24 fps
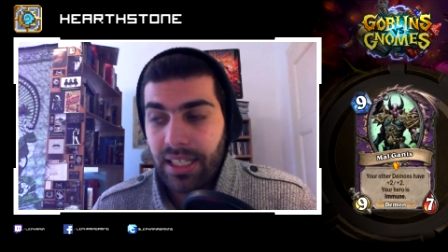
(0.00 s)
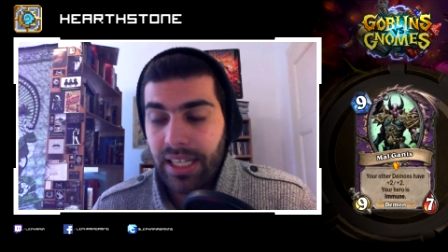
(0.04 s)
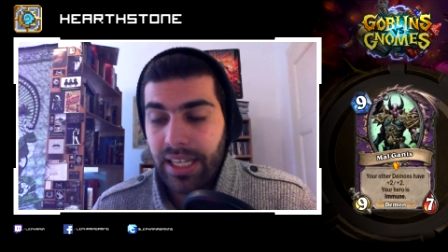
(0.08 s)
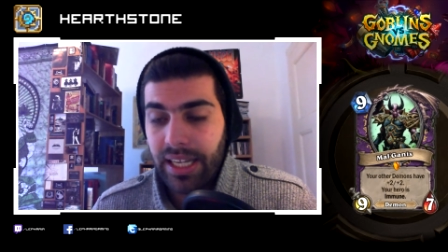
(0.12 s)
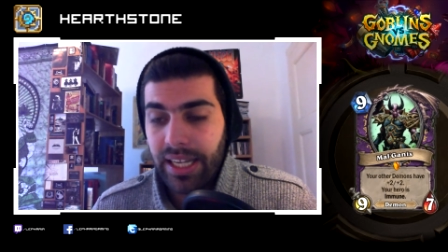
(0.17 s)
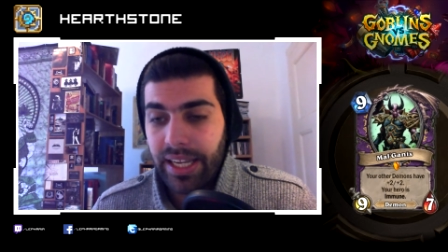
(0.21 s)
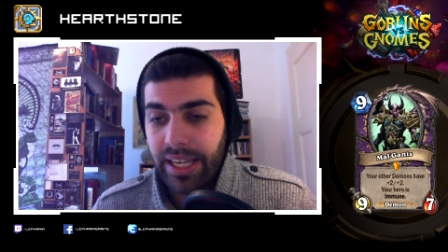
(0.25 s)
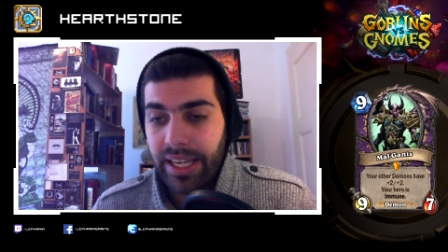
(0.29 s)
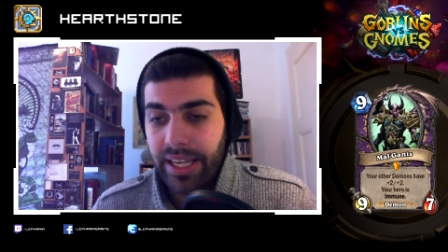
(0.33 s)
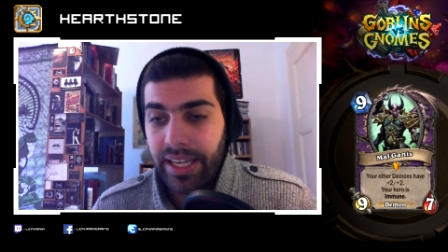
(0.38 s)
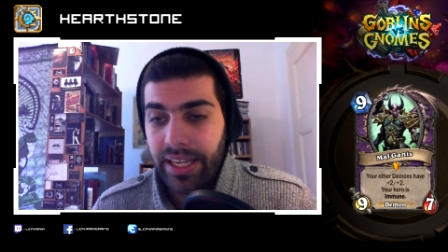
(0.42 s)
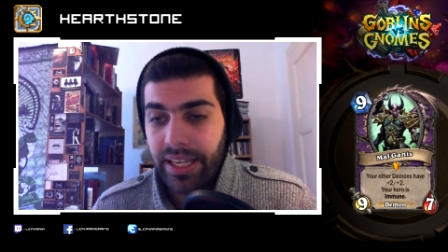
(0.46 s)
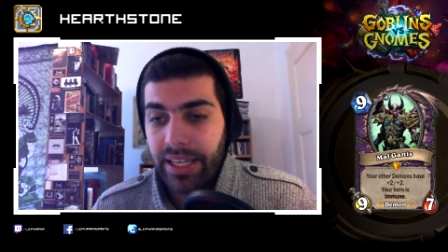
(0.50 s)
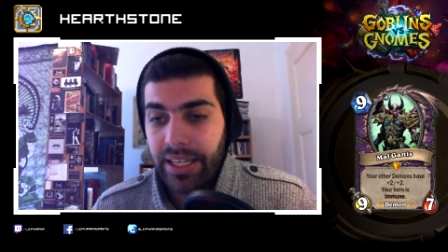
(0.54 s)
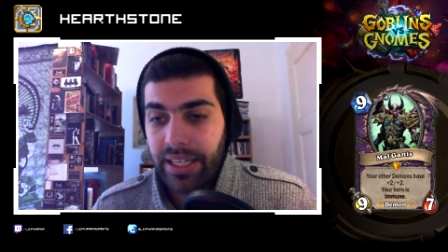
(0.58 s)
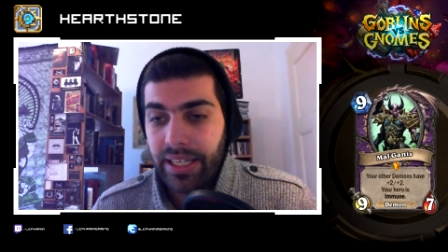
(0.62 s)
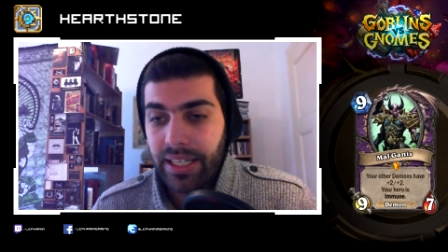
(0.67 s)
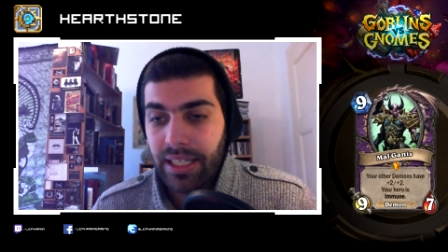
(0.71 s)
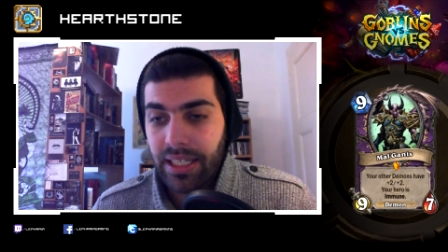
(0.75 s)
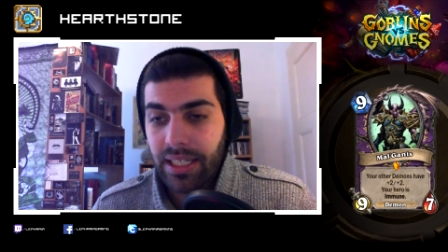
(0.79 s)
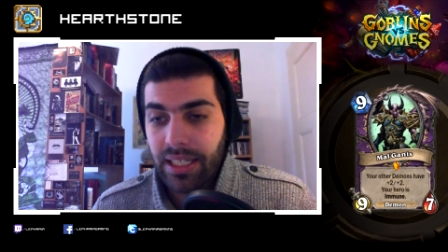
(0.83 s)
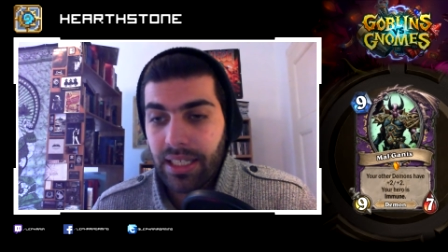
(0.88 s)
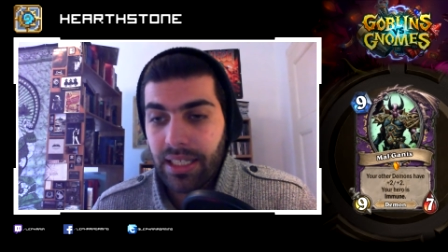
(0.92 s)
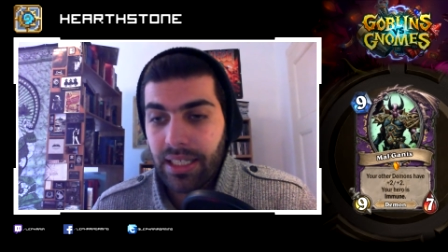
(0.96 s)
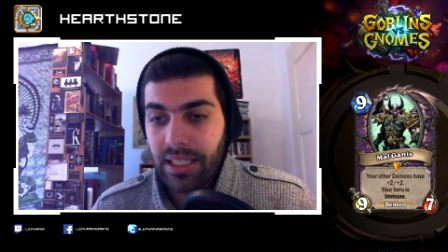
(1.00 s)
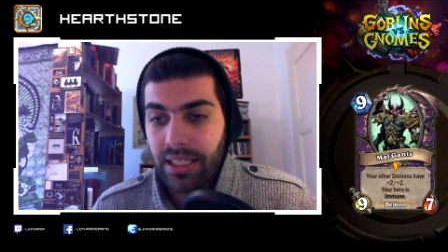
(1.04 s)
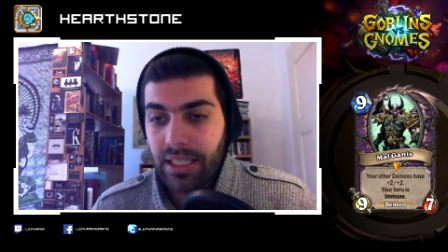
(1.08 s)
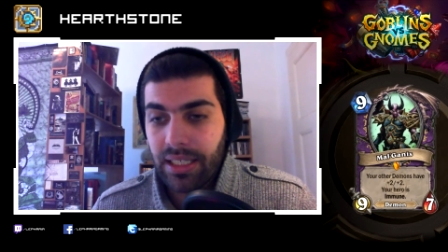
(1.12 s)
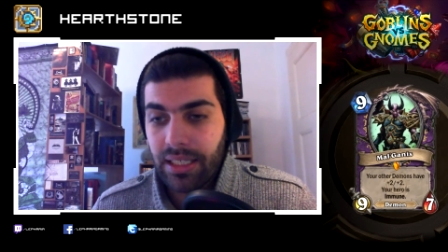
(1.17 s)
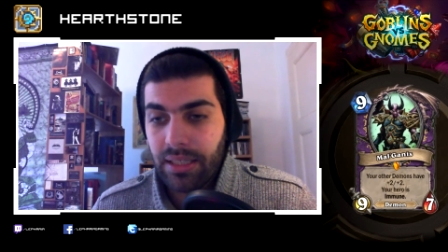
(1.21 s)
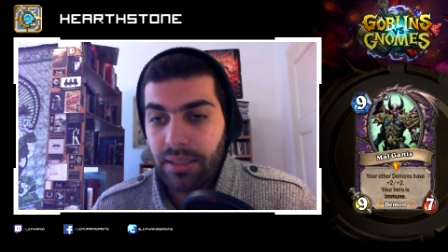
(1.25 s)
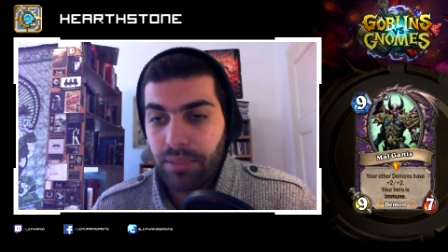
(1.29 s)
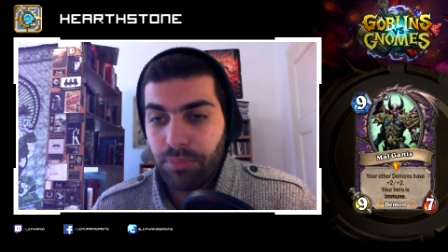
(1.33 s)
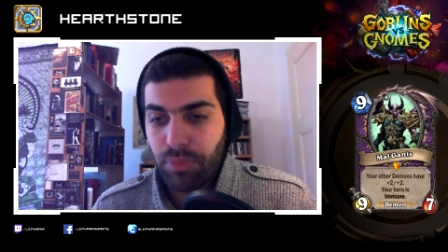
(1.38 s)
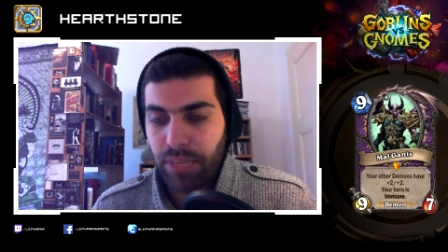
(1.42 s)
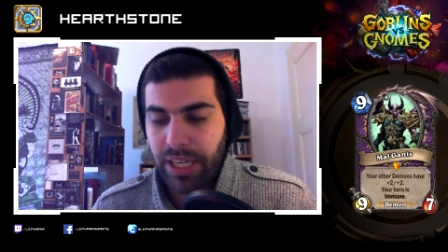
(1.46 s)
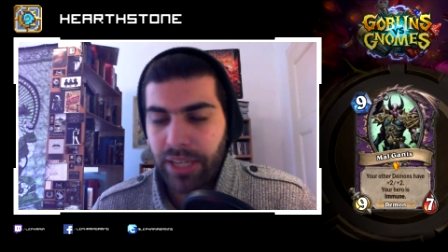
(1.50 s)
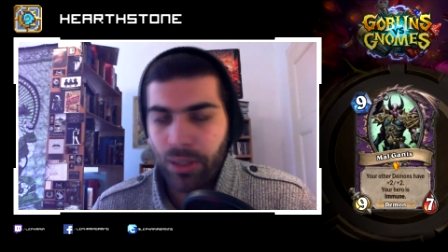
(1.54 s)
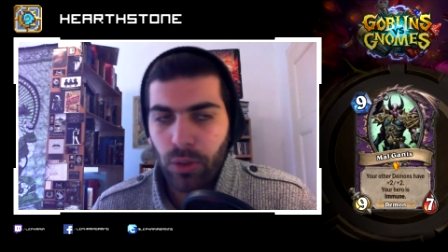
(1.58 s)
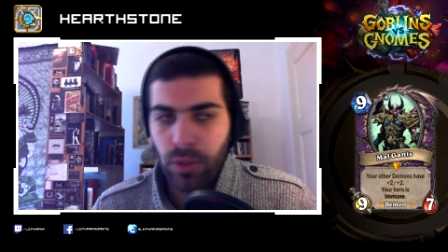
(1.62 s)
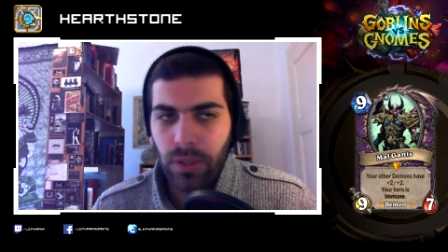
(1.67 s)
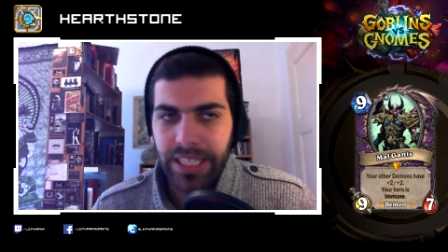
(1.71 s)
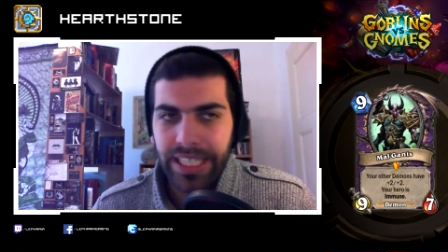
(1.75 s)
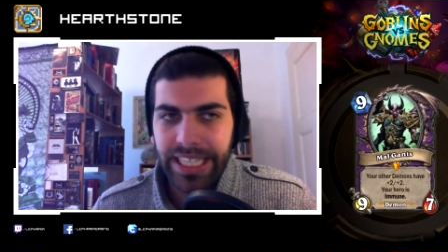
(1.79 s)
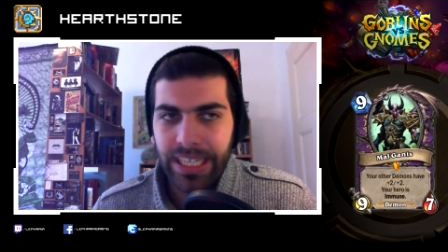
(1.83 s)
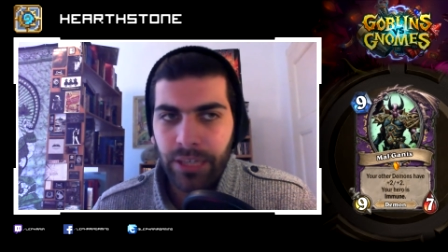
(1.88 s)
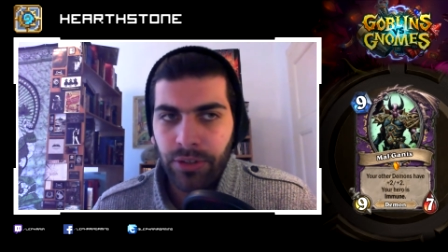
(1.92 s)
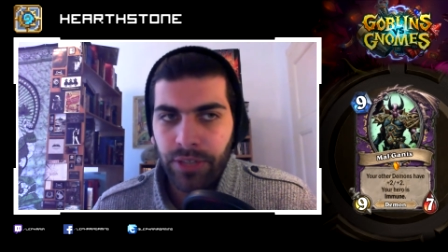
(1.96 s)
I
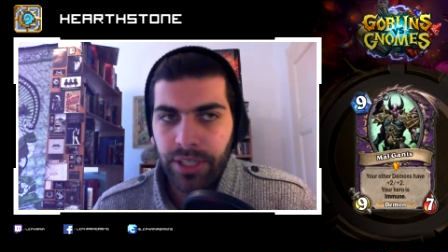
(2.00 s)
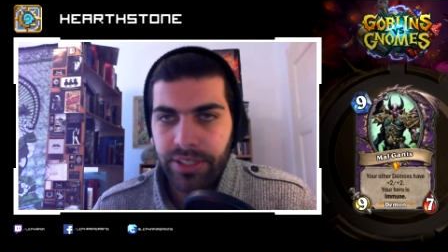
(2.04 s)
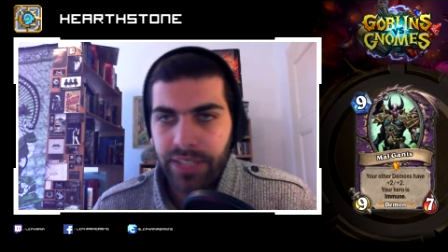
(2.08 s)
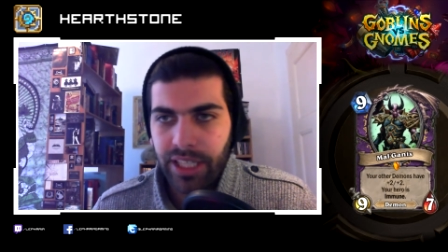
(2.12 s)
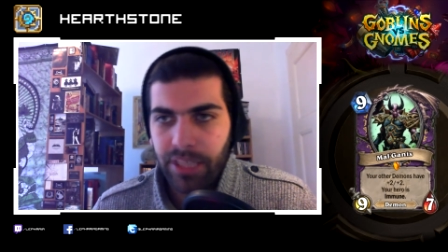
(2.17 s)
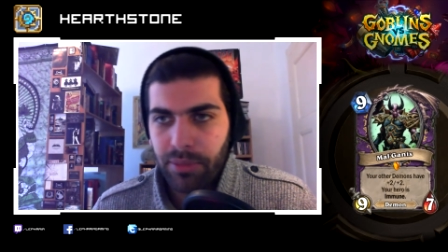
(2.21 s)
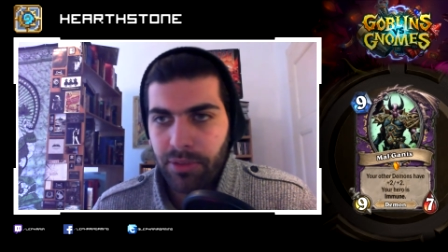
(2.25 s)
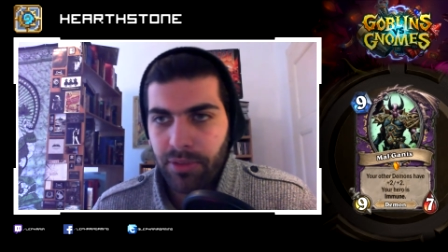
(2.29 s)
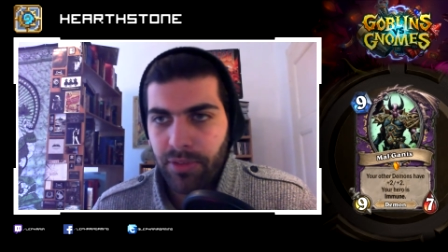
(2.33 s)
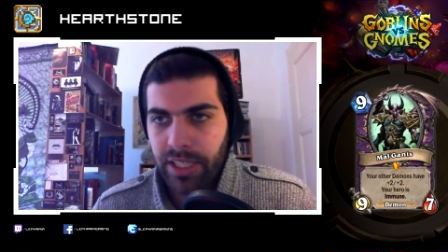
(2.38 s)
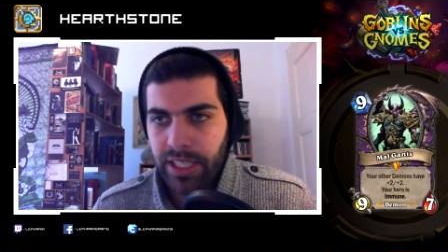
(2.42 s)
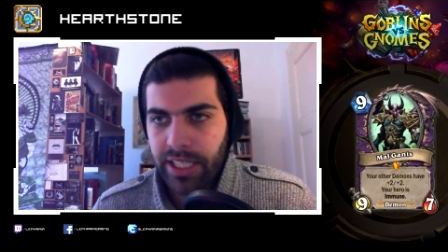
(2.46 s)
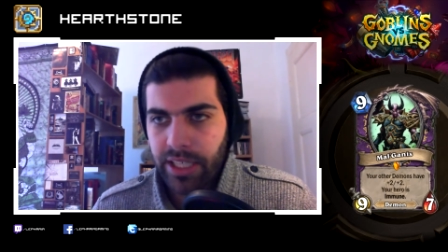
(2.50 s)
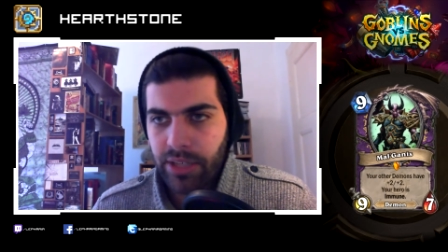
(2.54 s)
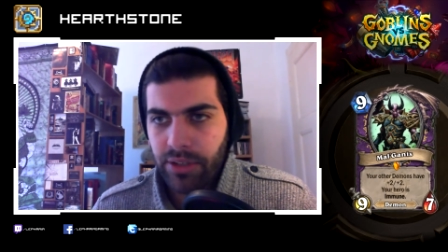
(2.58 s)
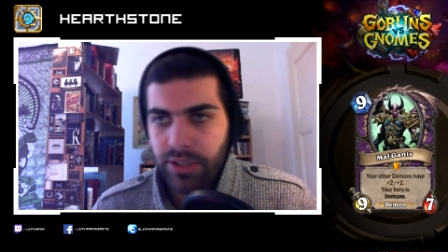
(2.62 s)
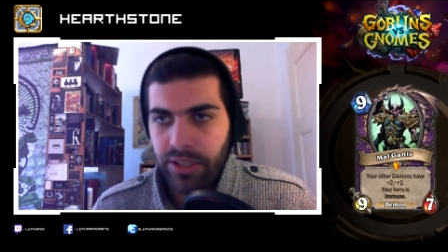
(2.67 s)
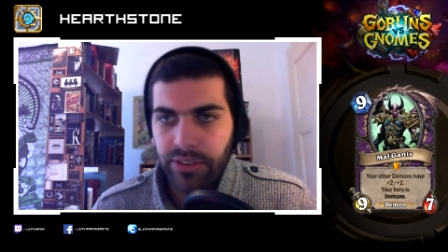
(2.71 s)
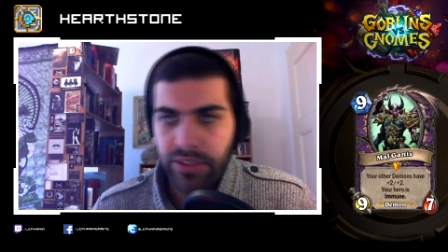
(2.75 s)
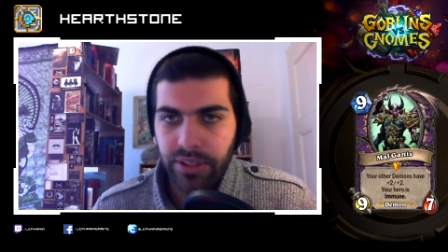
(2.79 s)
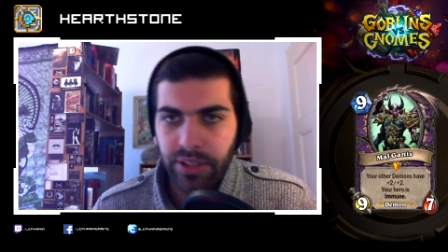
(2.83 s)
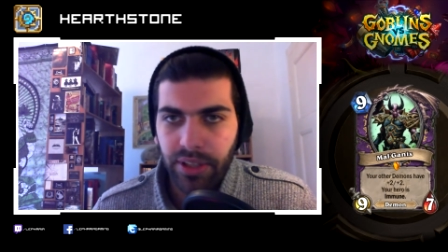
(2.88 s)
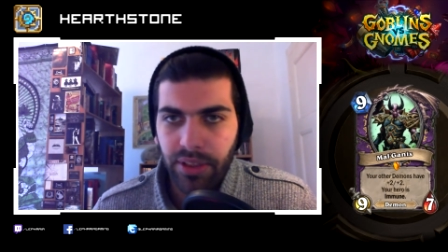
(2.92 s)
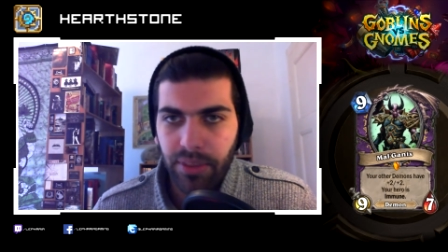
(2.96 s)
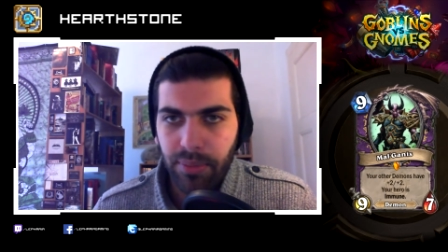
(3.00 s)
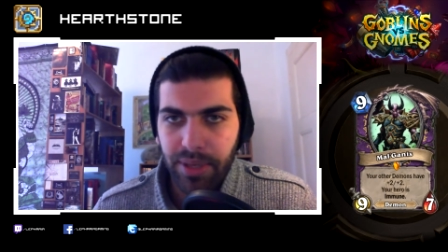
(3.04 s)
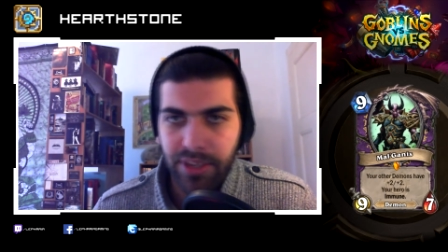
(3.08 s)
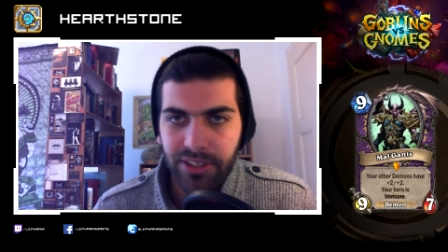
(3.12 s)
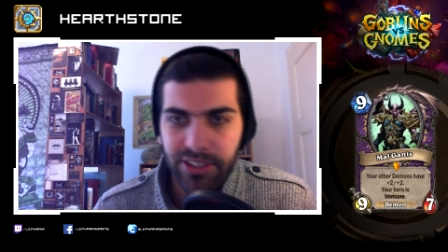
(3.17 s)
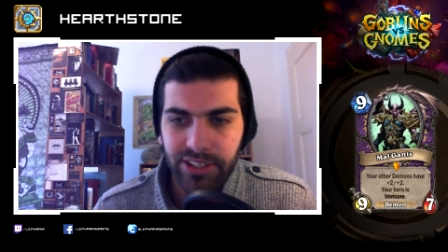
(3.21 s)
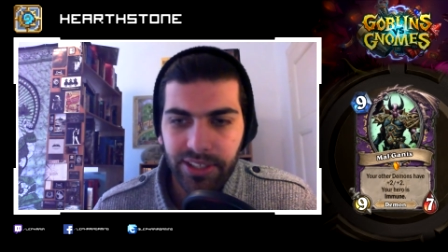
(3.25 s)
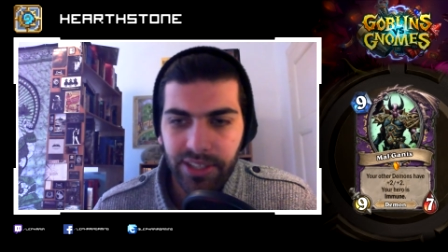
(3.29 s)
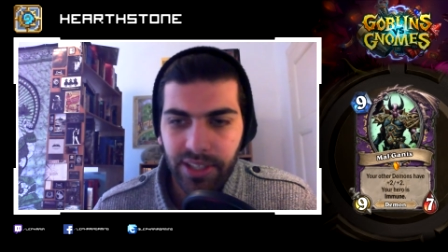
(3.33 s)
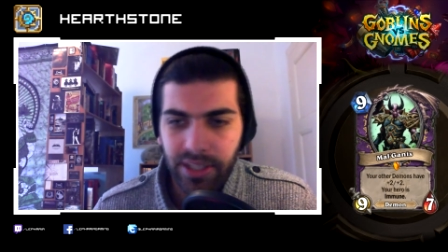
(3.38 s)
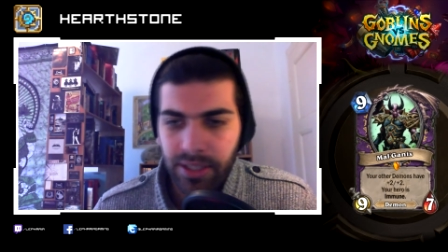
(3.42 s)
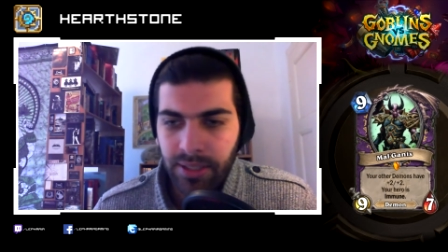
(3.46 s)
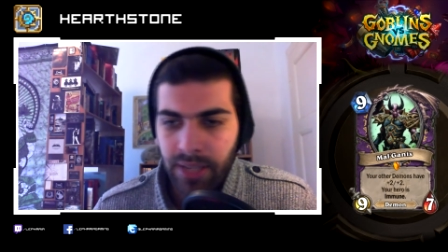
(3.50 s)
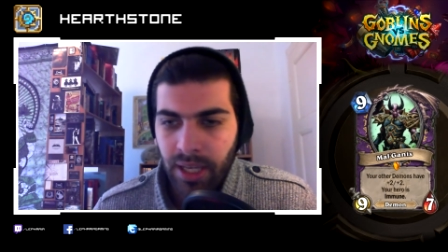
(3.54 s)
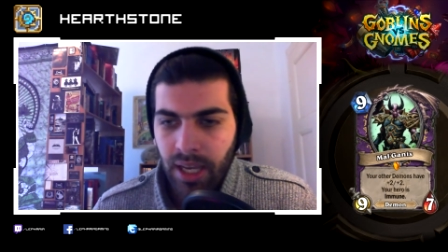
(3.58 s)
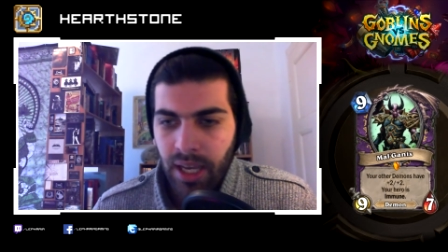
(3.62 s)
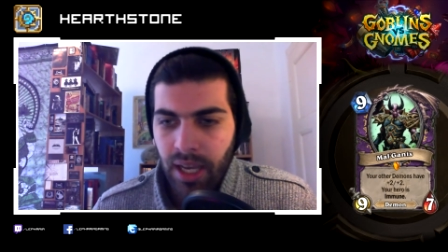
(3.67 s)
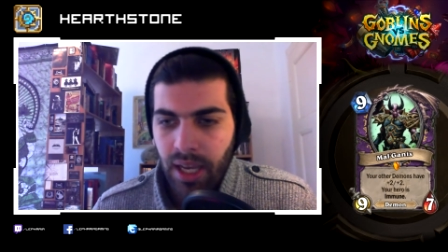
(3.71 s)
call it Kira type effect. Kira is another magic card.